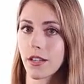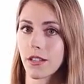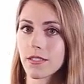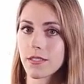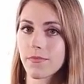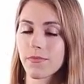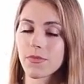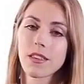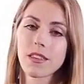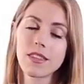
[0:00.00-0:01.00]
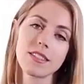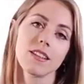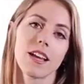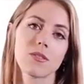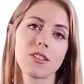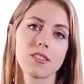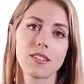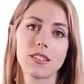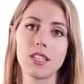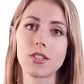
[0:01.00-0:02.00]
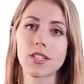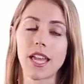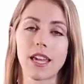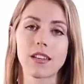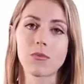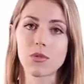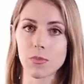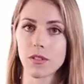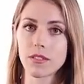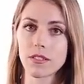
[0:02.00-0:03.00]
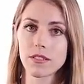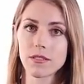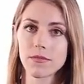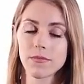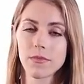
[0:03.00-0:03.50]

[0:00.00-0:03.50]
chance. This allows us to see your candid responses.